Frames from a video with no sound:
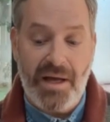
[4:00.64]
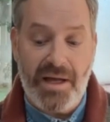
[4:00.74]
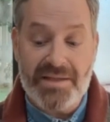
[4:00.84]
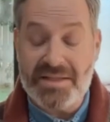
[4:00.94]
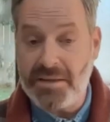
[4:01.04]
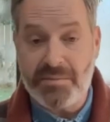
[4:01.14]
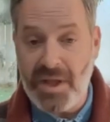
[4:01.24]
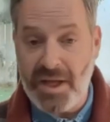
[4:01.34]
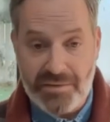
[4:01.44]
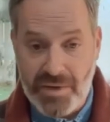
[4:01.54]
it seemed
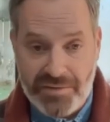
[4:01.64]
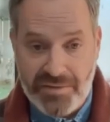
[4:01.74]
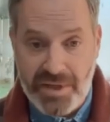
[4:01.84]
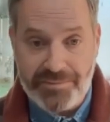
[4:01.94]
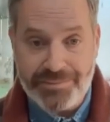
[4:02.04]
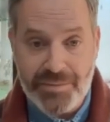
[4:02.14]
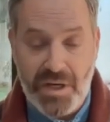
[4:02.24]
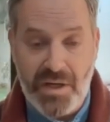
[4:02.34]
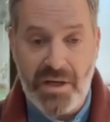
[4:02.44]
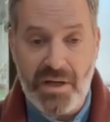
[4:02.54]
like the right fit.
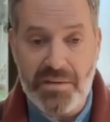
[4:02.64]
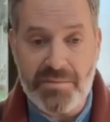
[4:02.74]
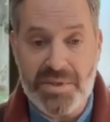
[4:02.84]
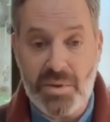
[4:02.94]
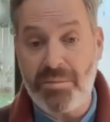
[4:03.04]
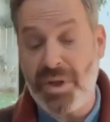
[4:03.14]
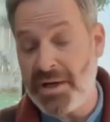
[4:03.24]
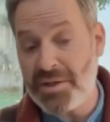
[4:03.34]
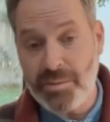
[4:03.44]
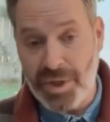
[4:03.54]
So I
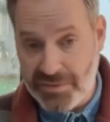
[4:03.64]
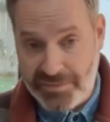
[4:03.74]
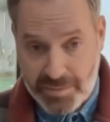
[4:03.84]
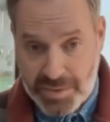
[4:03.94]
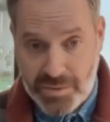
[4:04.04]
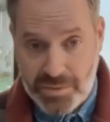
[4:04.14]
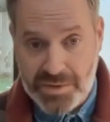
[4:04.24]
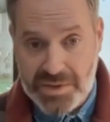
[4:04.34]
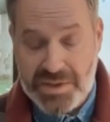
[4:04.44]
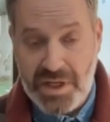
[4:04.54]
applied to a bunch of film
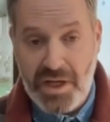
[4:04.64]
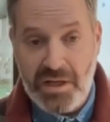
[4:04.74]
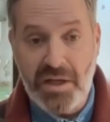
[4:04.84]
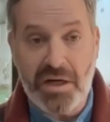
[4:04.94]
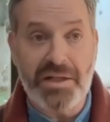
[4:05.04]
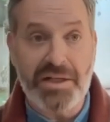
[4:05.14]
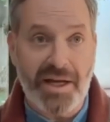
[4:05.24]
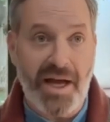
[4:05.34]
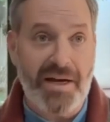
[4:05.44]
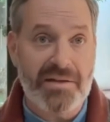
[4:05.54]
schools. Luckily, I
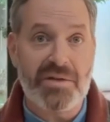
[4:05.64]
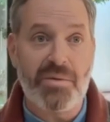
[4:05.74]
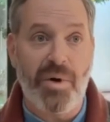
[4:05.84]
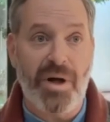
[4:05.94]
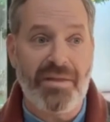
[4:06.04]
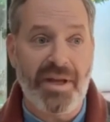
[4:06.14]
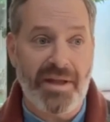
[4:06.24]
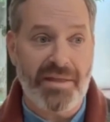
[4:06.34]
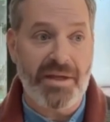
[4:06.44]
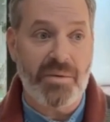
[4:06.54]
got into the one that
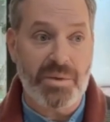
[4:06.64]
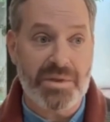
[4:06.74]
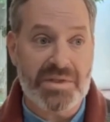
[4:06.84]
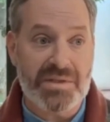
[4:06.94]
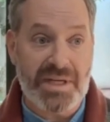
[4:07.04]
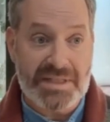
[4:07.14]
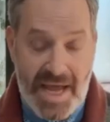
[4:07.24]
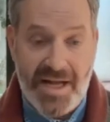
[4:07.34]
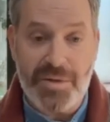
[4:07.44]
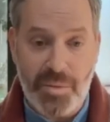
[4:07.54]
I think was
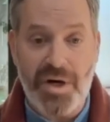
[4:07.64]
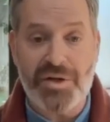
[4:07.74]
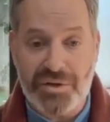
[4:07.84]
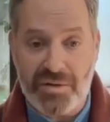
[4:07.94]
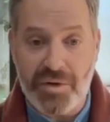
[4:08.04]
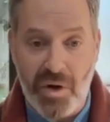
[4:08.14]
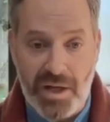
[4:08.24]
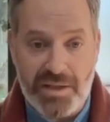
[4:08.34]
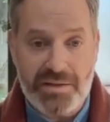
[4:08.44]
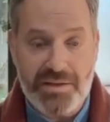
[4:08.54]
exactly where I should have
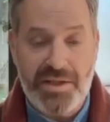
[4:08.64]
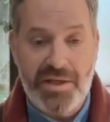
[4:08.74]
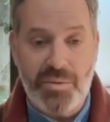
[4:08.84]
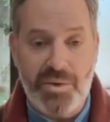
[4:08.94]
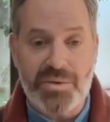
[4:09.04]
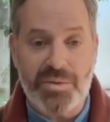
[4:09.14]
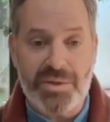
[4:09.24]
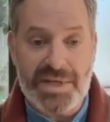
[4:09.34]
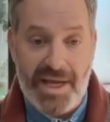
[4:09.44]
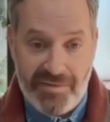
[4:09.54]
gone, which
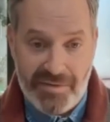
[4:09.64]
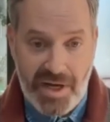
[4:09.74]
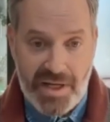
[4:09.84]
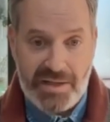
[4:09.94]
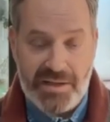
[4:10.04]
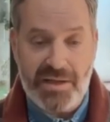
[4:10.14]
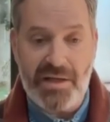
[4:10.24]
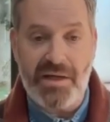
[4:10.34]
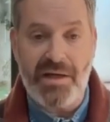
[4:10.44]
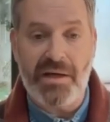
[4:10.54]
was AFI.
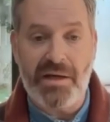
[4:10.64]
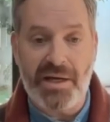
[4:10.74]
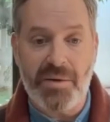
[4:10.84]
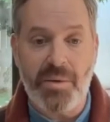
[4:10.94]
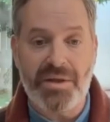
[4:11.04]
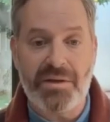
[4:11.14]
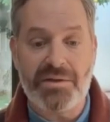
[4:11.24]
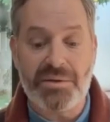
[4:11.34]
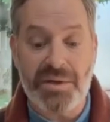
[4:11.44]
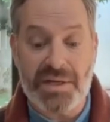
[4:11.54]
And I went there
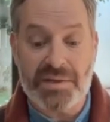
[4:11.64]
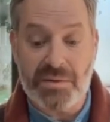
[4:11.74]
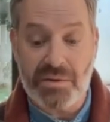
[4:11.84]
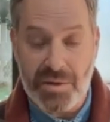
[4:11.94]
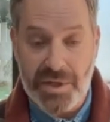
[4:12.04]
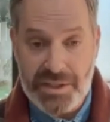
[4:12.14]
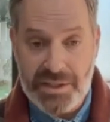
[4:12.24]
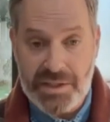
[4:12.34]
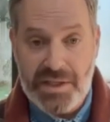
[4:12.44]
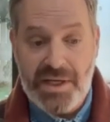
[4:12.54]
in 2003.
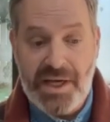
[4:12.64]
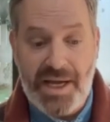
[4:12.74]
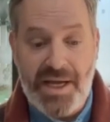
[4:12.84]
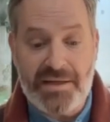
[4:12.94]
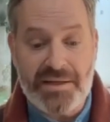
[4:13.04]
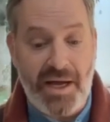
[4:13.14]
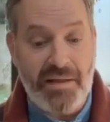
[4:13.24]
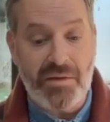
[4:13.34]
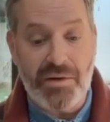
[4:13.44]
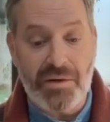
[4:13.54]
And I
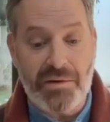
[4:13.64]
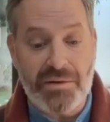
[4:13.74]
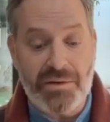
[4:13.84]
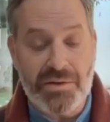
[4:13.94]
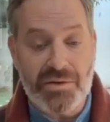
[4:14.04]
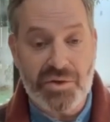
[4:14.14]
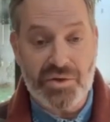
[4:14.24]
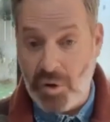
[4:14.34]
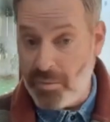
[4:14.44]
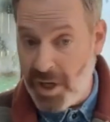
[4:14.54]
learned
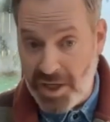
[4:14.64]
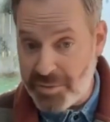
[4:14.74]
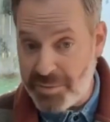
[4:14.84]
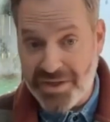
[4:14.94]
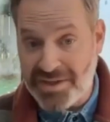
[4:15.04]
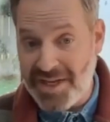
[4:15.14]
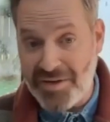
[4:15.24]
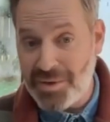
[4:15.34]
so much because I